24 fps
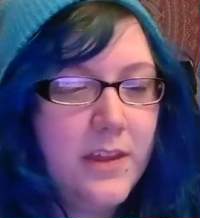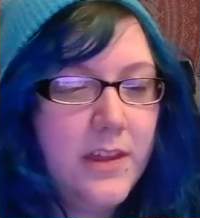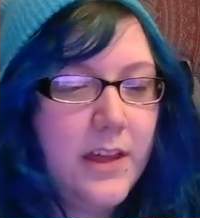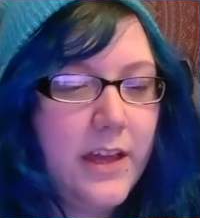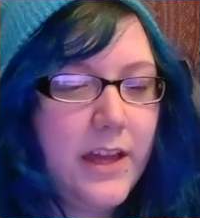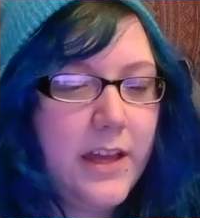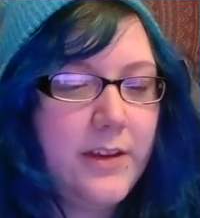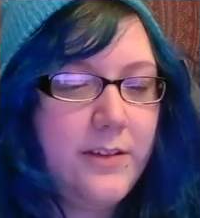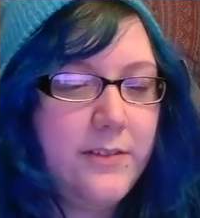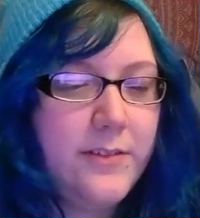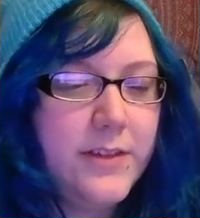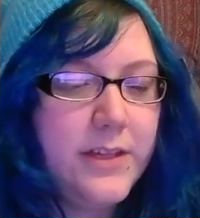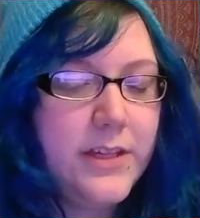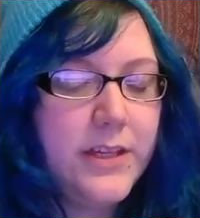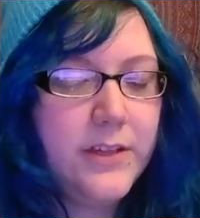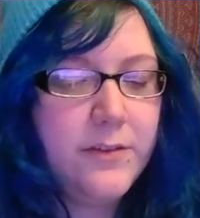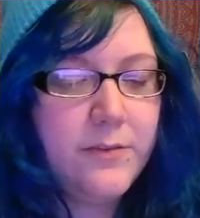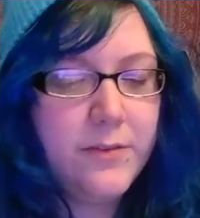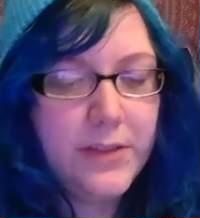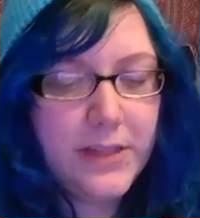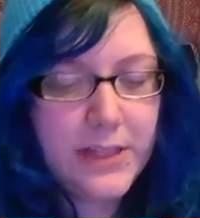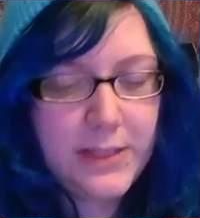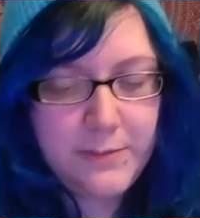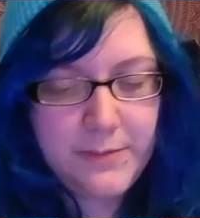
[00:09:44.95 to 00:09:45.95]
I don't think I'd
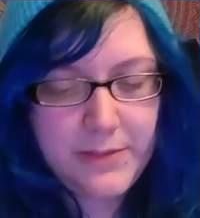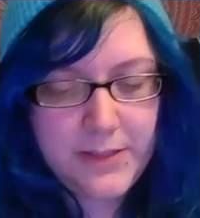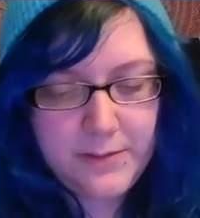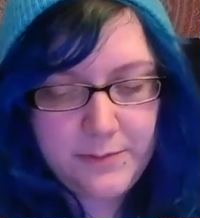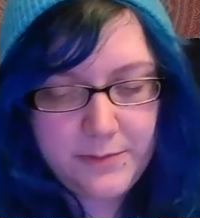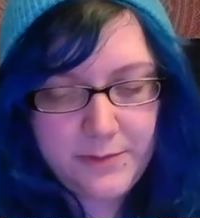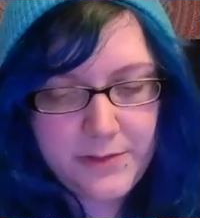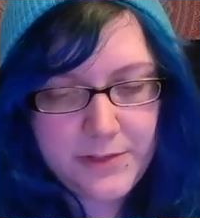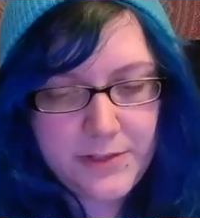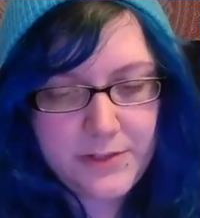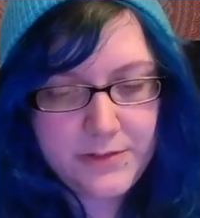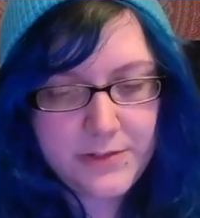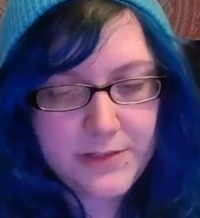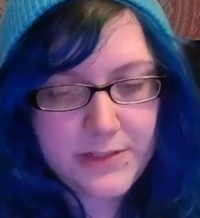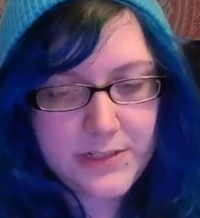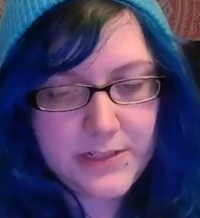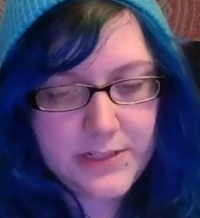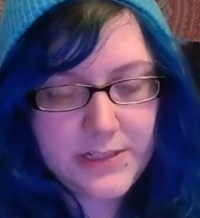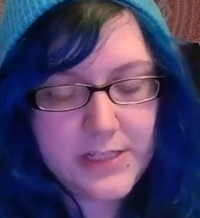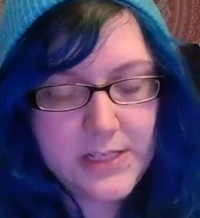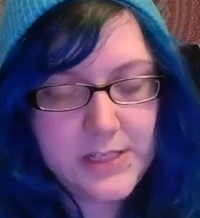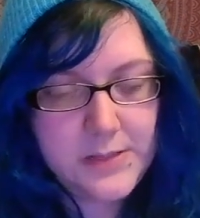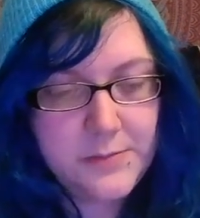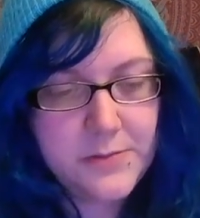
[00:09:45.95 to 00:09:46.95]
really be able to use it to
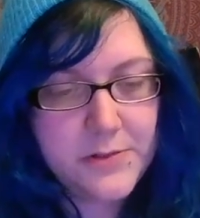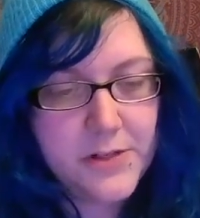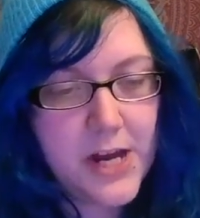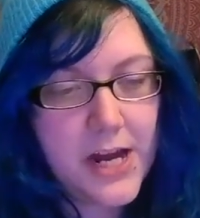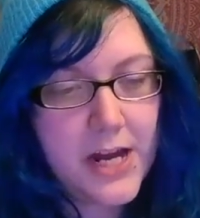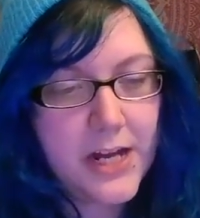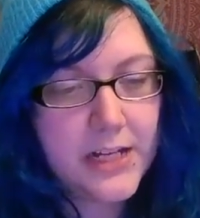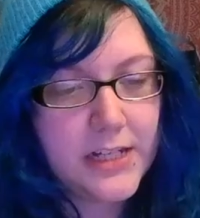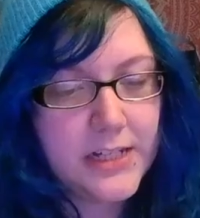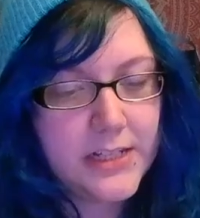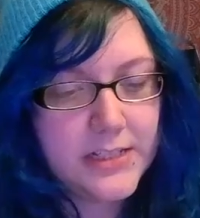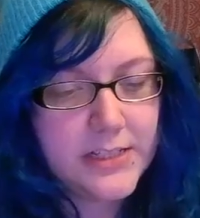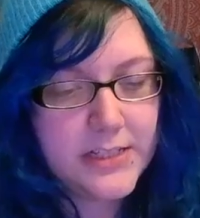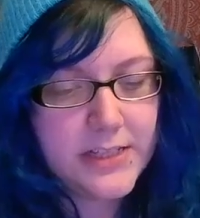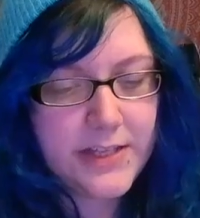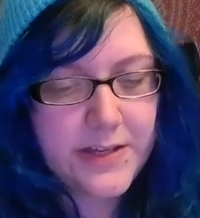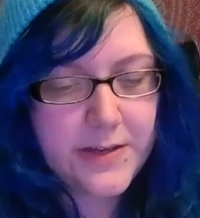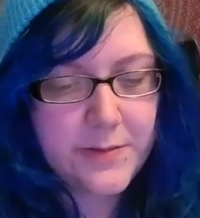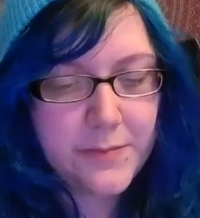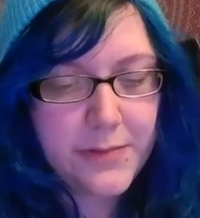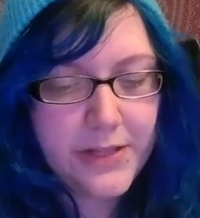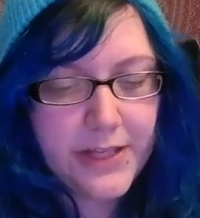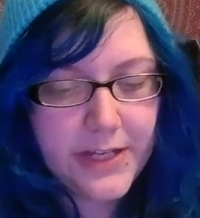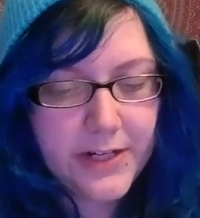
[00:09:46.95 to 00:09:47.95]
keep track as like a
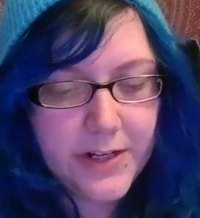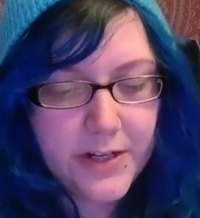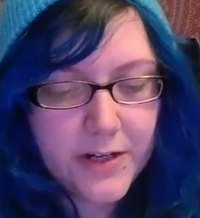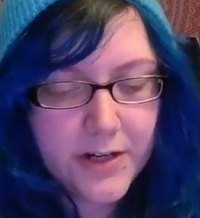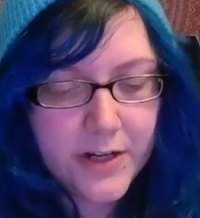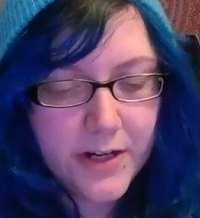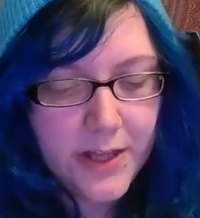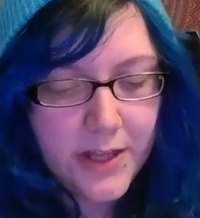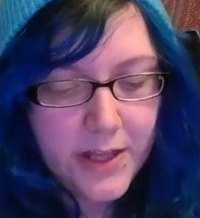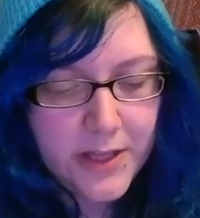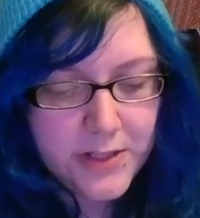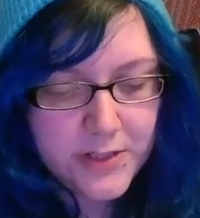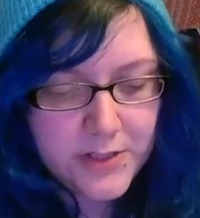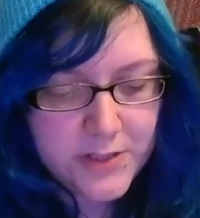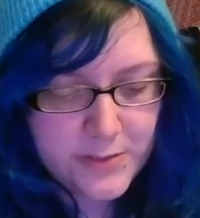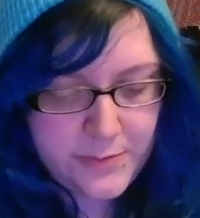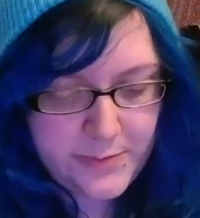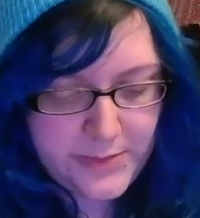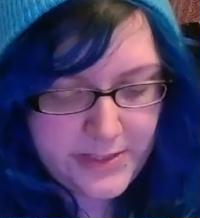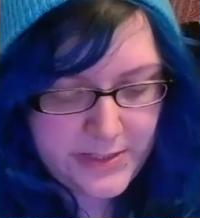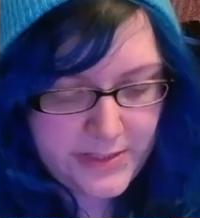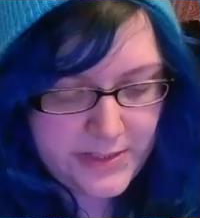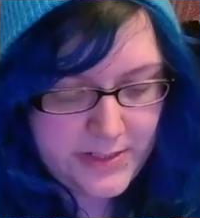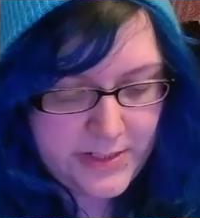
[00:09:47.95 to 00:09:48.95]
planner, just
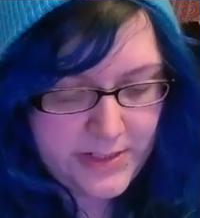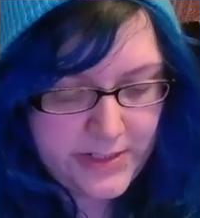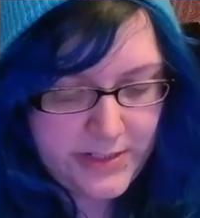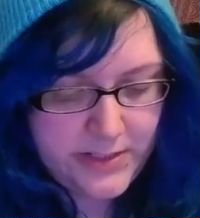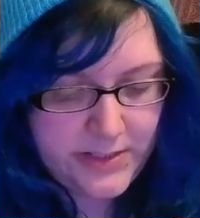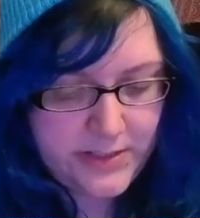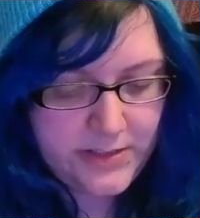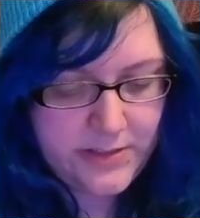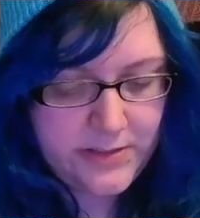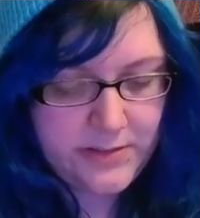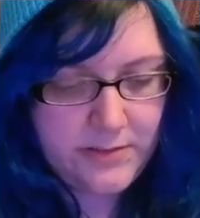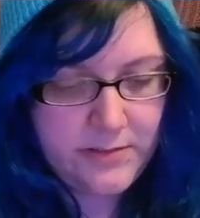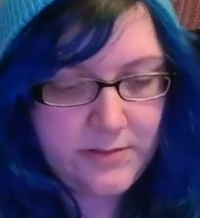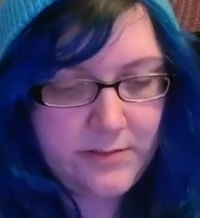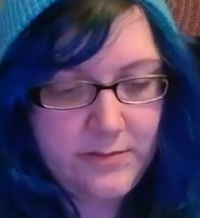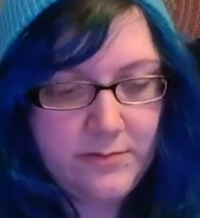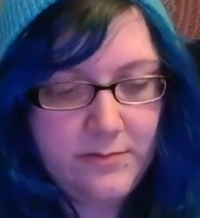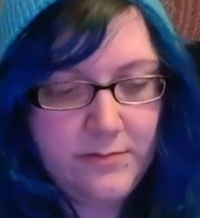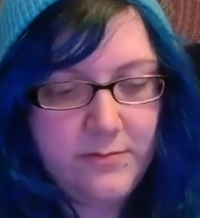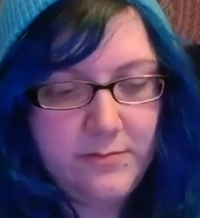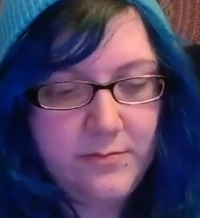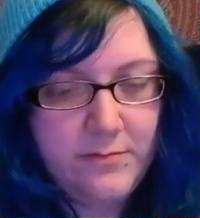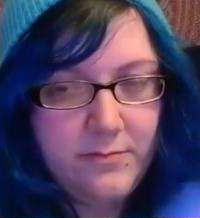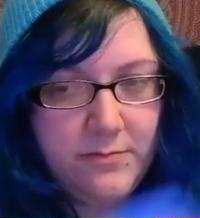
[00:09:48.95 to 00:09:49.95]
because it is,
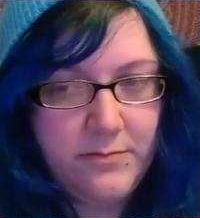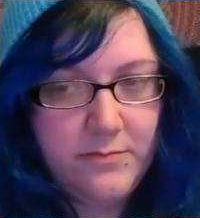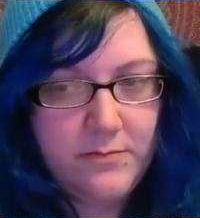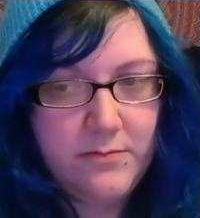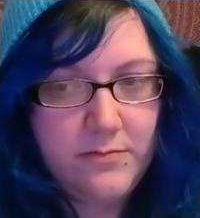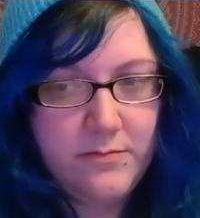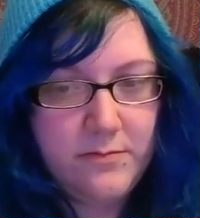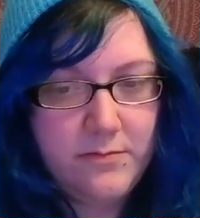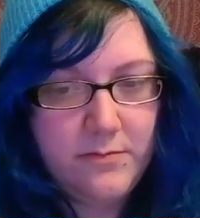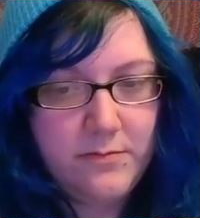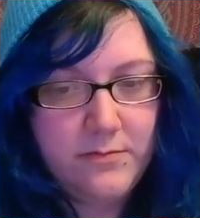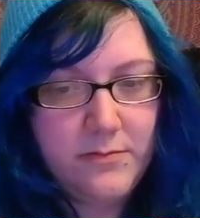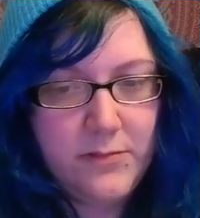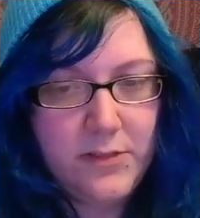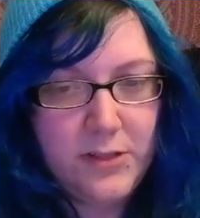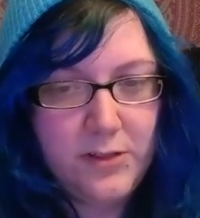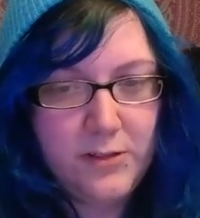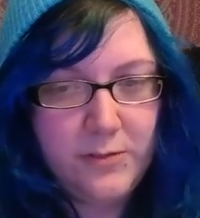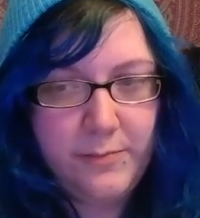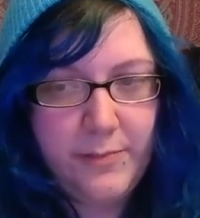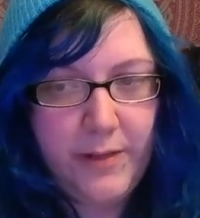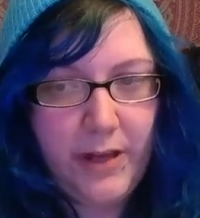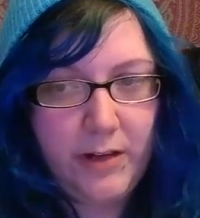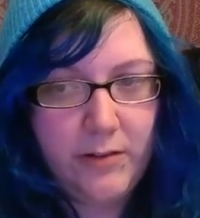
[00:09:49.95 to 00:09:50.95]
you know,
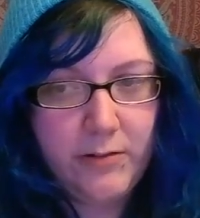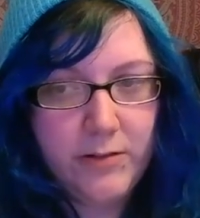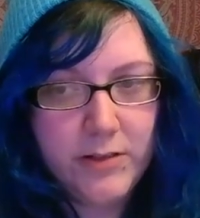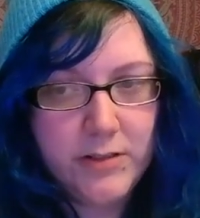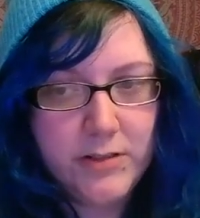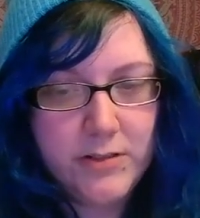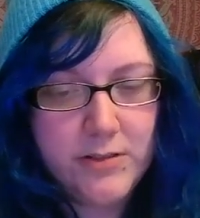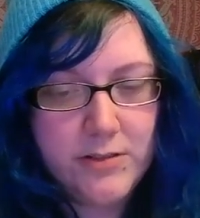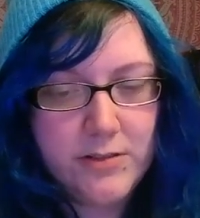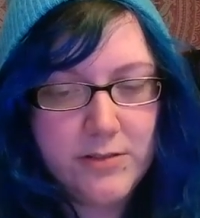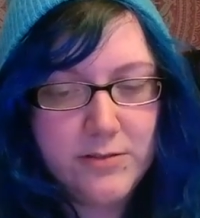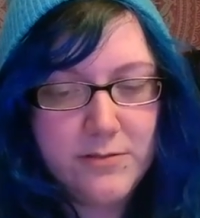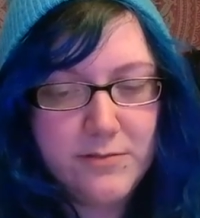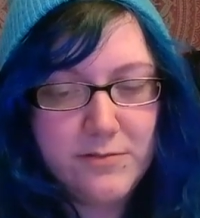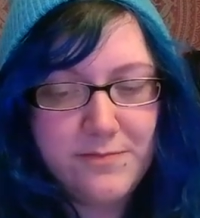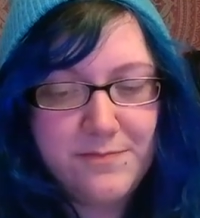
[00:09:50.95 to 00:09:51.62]
backwards